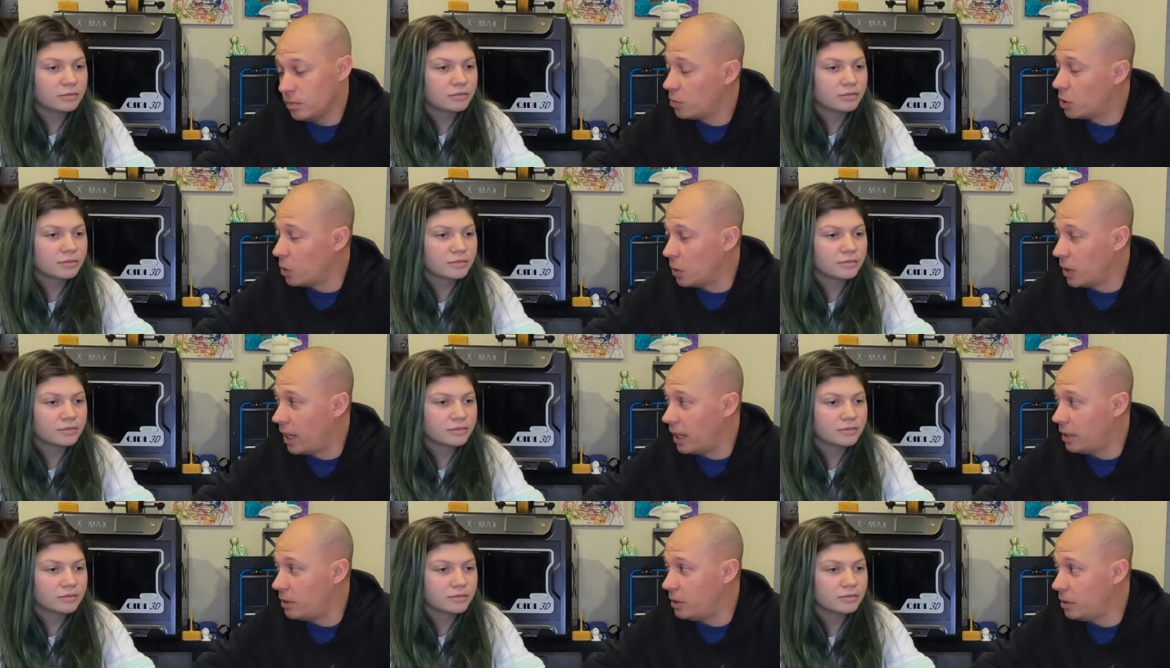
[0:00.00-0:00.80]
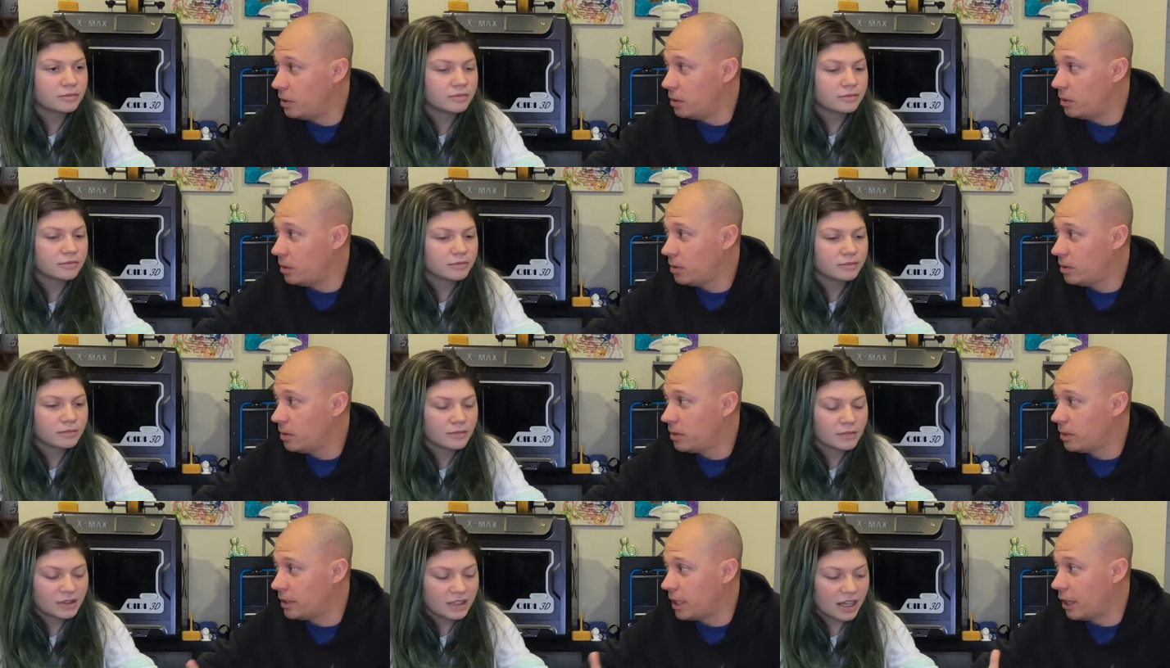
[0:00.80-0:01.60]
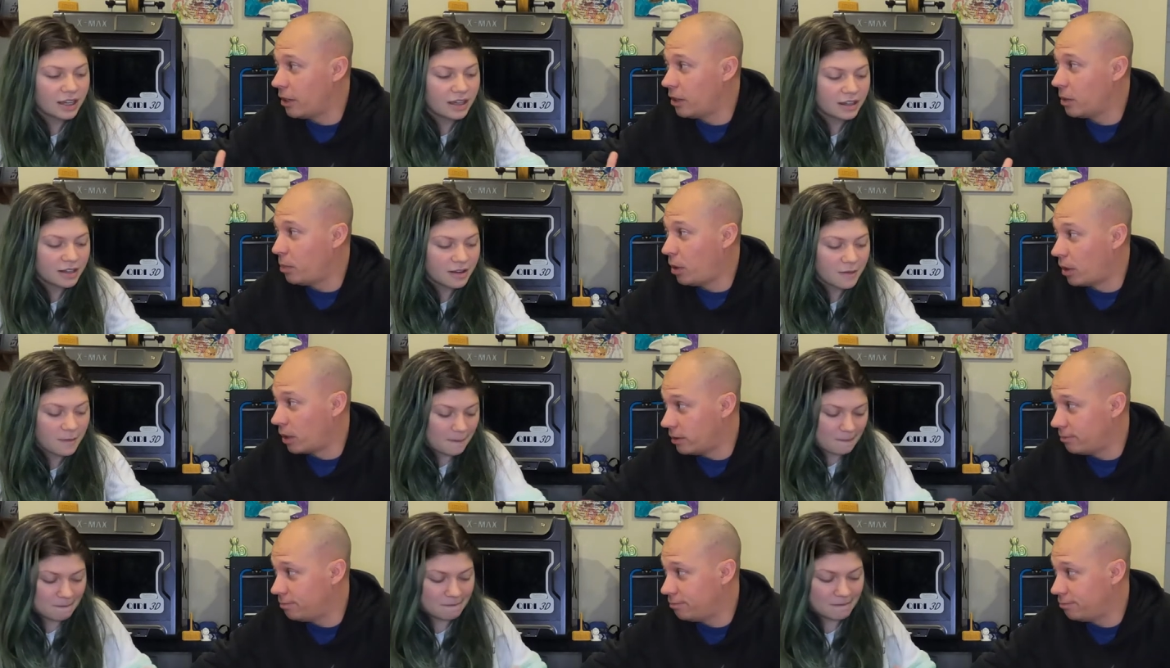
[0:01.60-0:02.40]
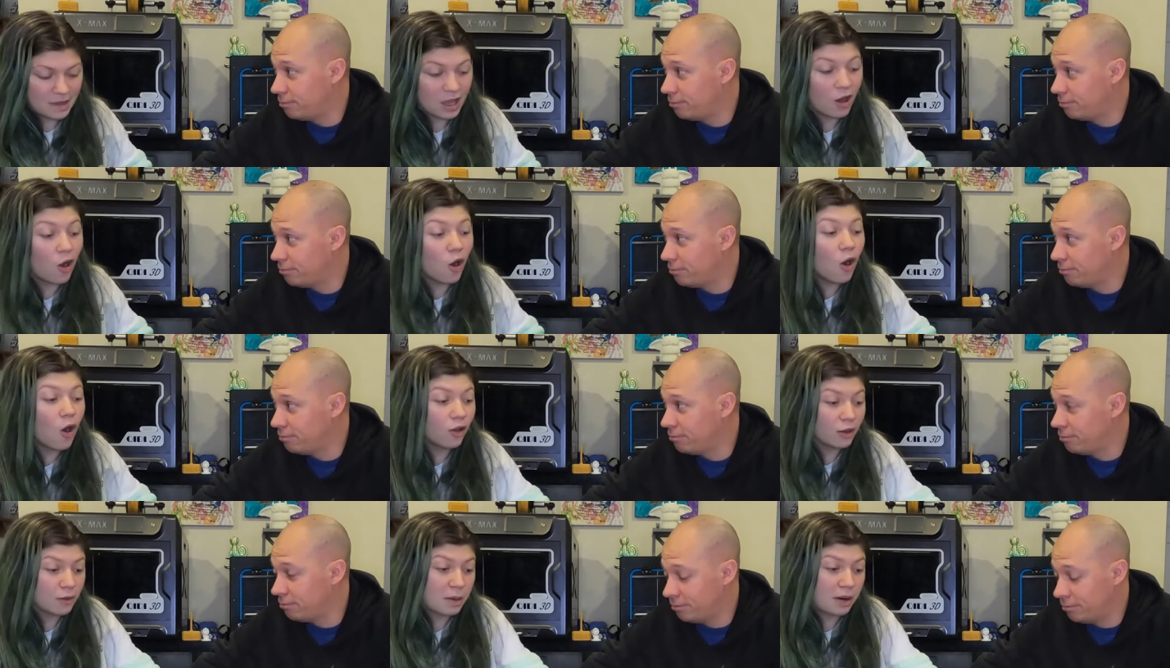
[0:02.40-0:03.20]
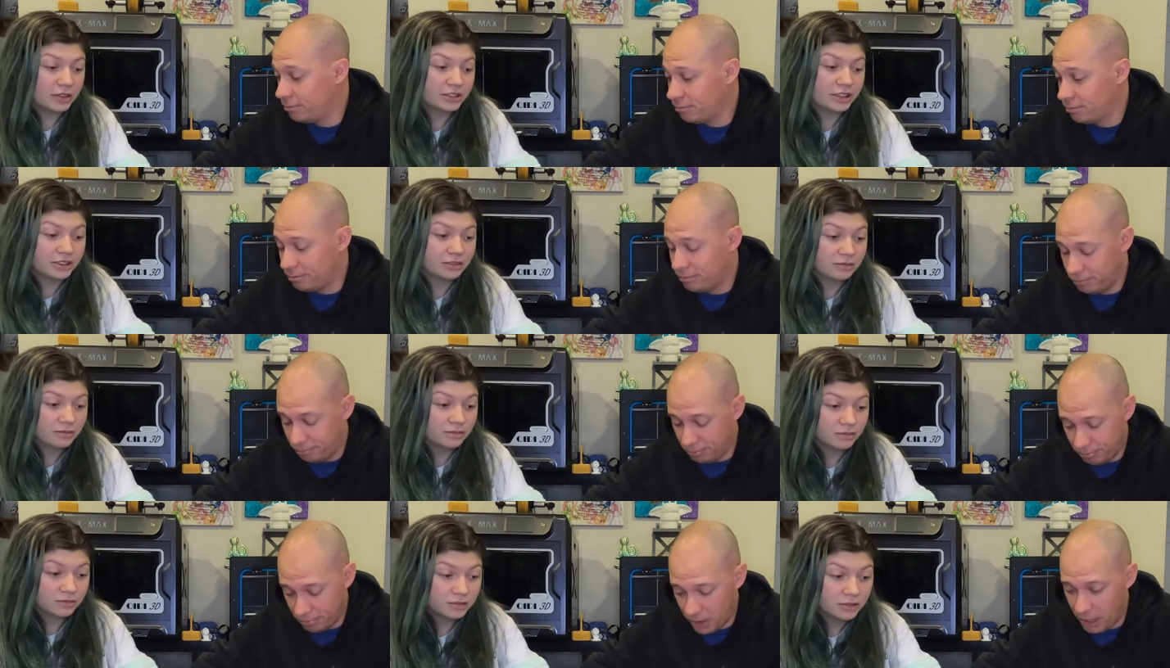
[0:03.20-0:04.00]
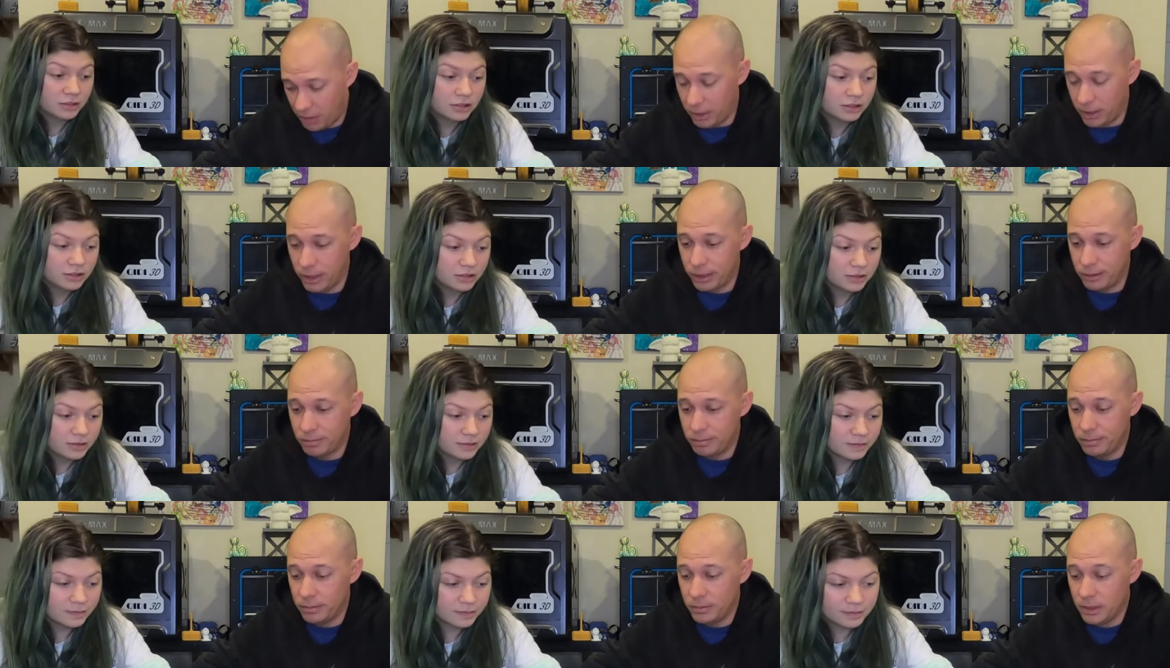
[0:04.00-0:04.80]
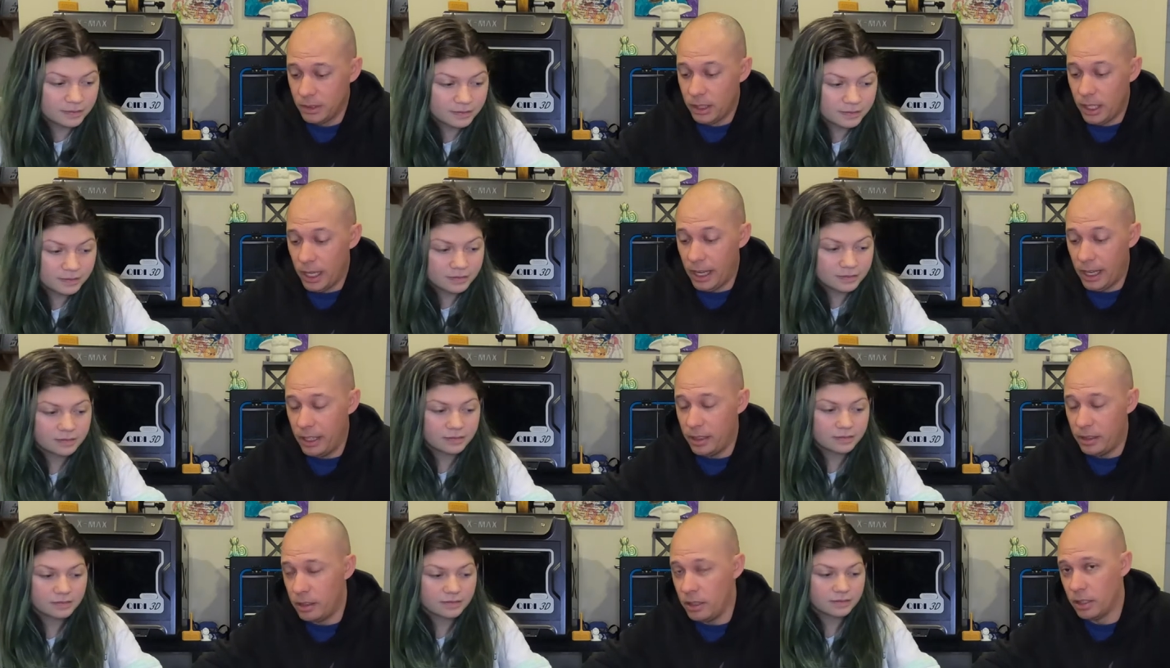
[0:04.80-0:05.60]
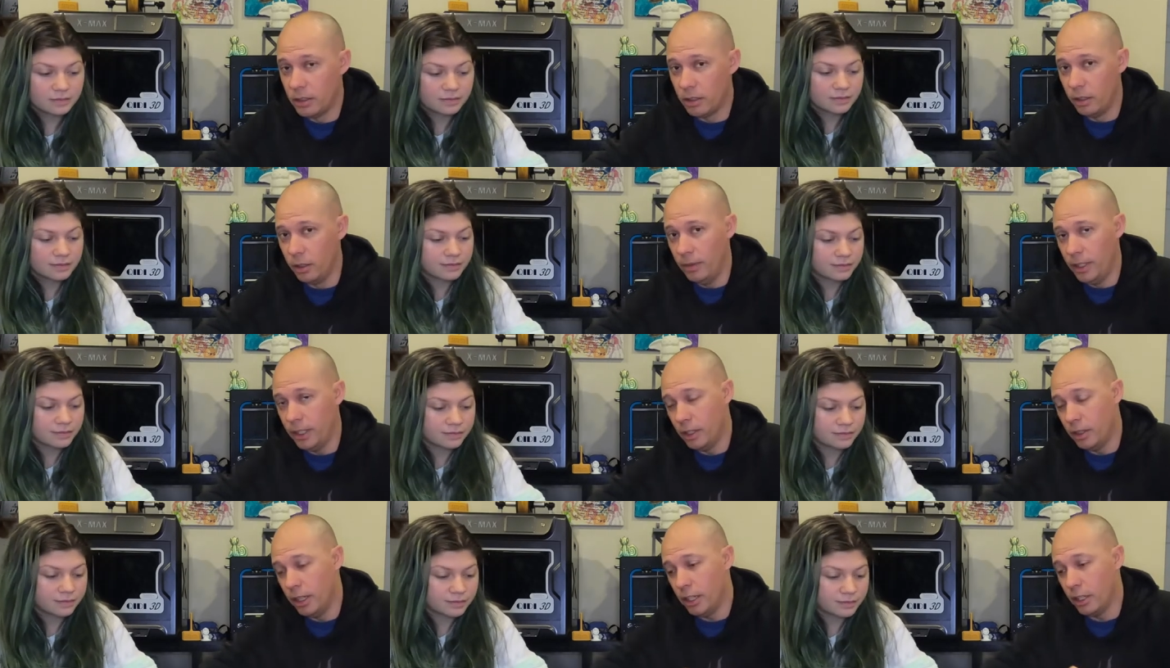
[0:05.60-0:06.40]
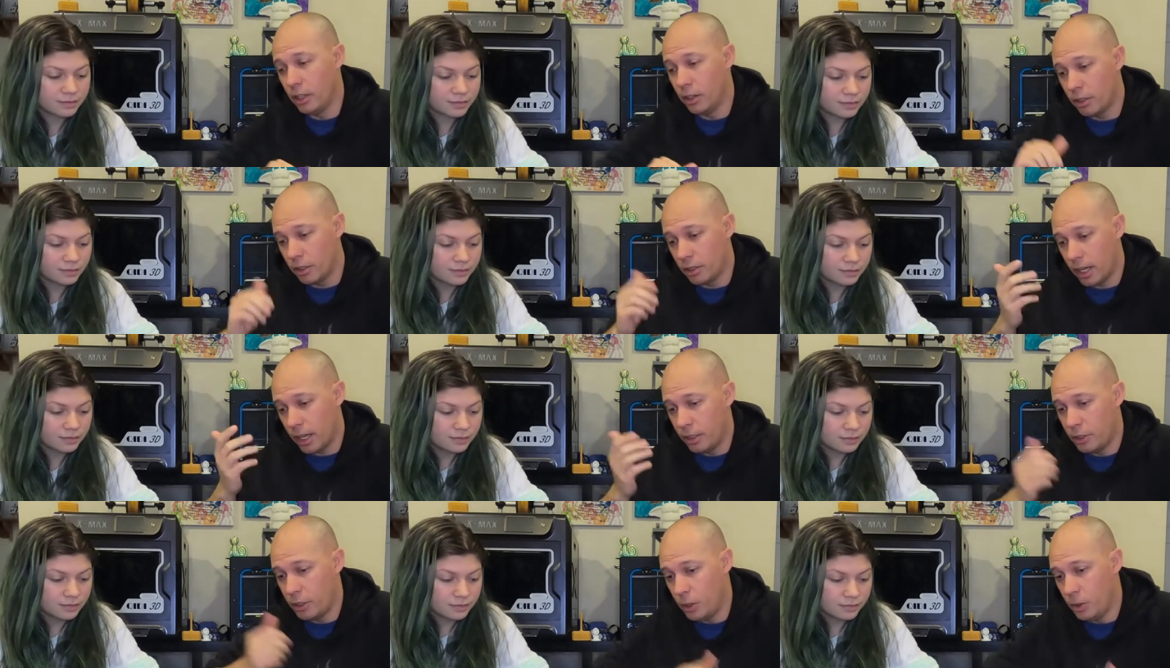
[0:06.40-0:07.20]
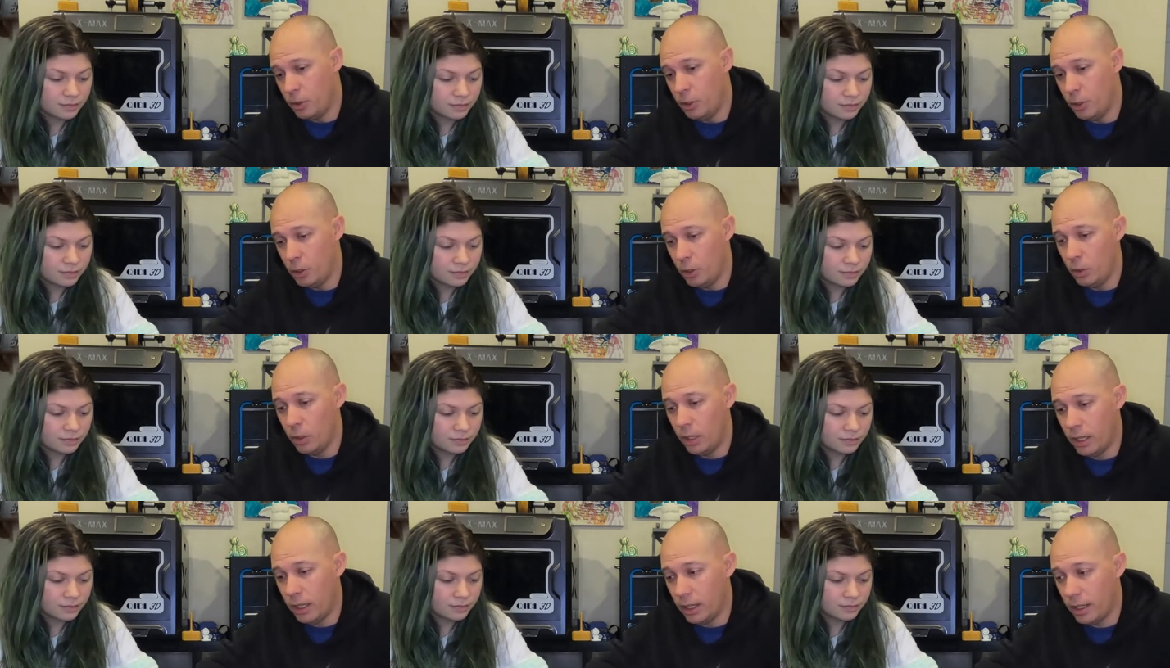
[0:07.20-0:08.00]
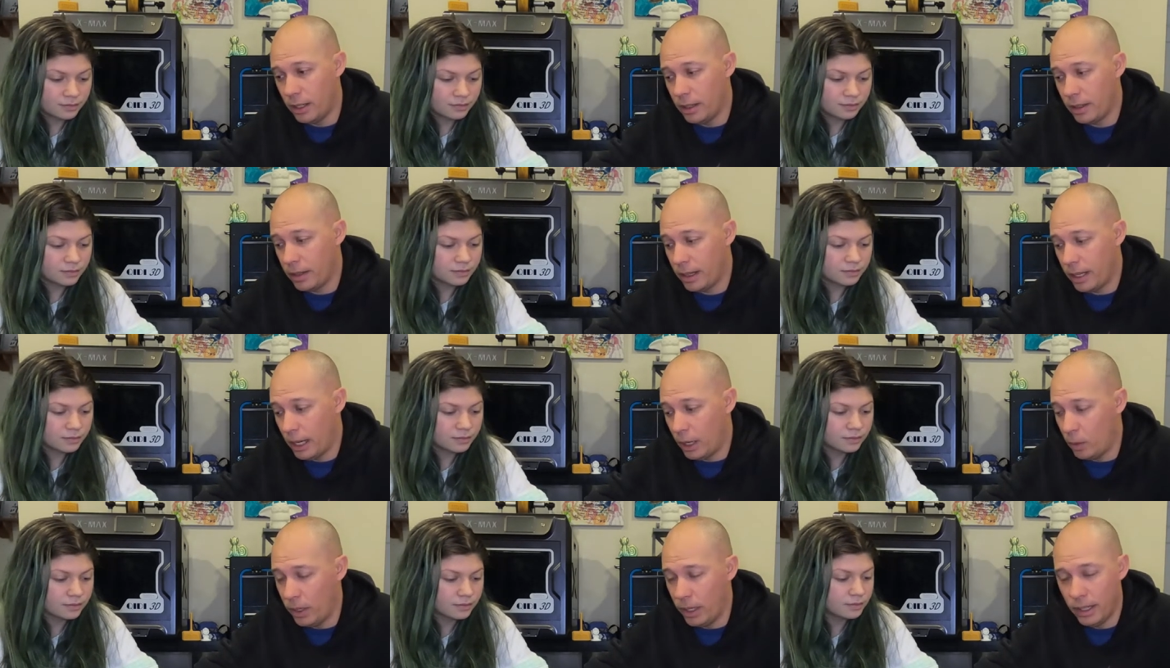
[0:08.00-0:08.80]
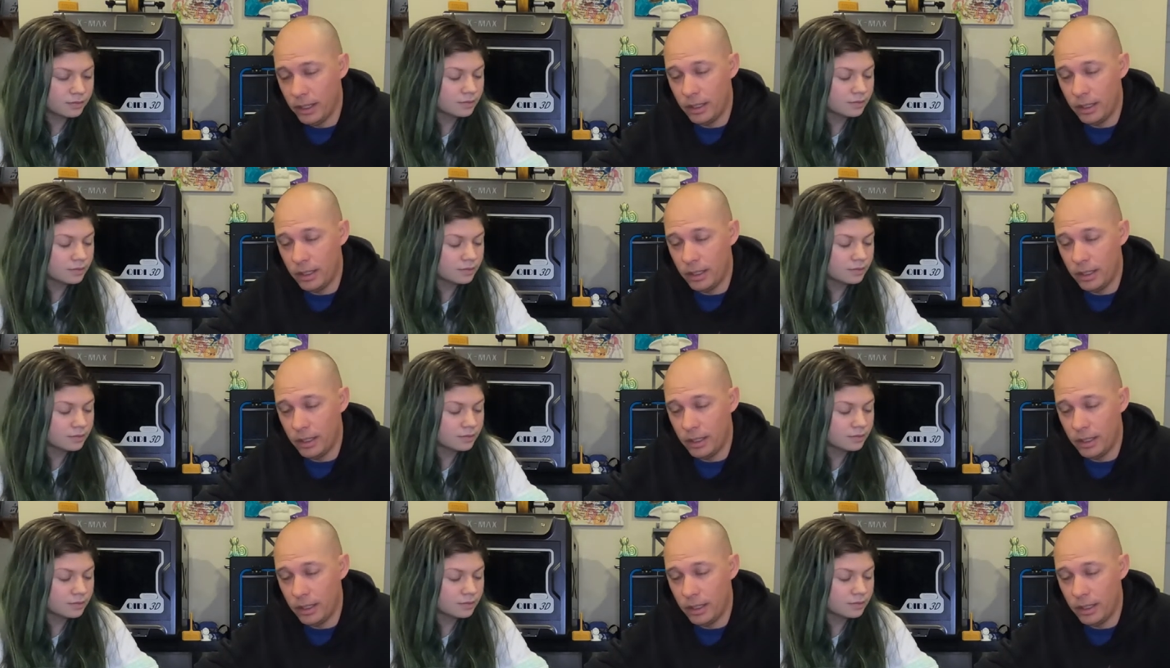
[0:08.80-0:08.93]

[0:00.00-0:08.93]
Speaker 1: So we had to tear it apart.
Speaker 2: All apart.
Speaker 1: Everything. And this little video here kind of shows you how we